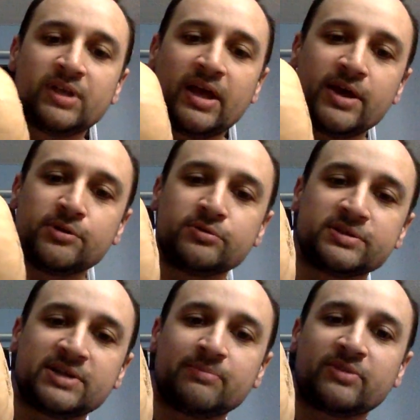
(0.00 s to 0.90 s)
and you do the
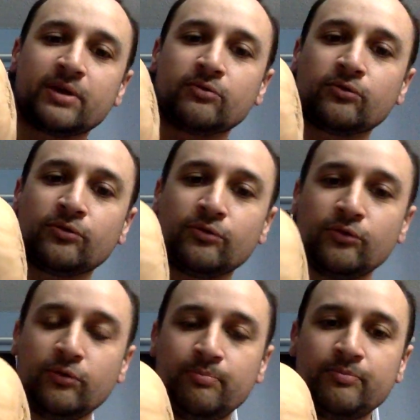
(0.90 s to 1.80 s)
same
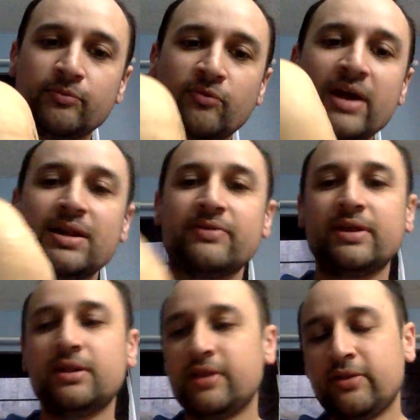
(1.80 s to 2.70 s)
thing. Right, and
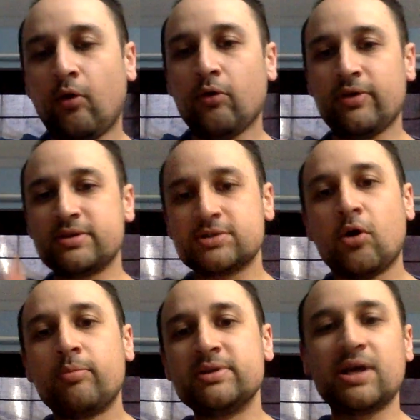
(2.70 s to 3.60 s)
then the whole thing just
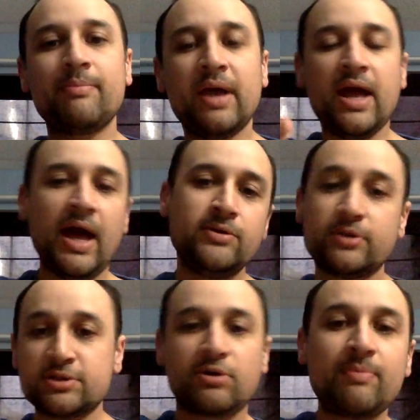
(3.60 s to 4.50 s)
opens up, and you
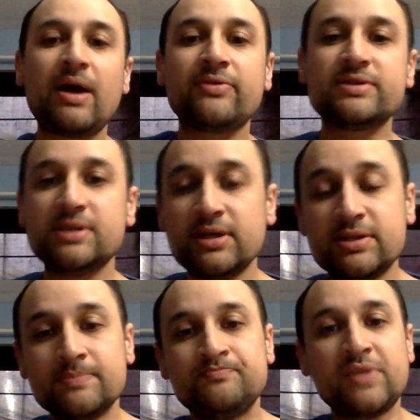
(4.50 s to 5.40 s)
can scrape out the
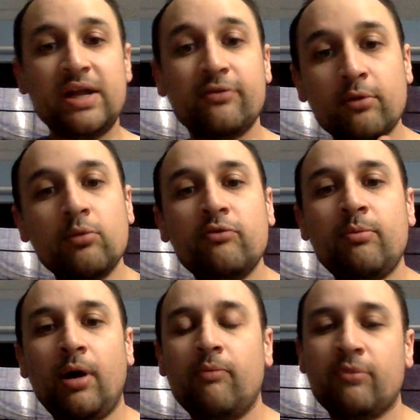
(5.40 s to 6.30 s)
seeds. And if you remove the
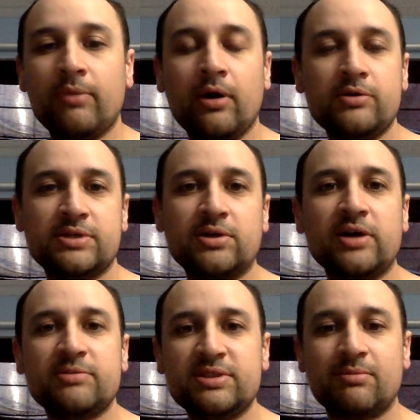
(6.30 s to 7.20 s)
pulp from those and
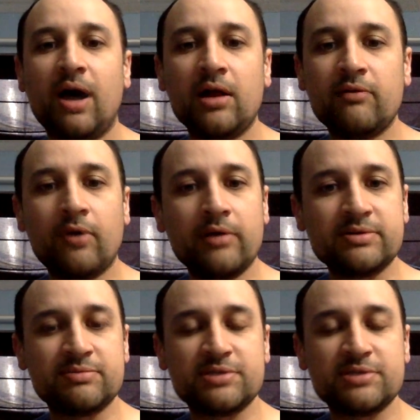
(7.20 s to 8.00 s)
toss them in some olive oil and some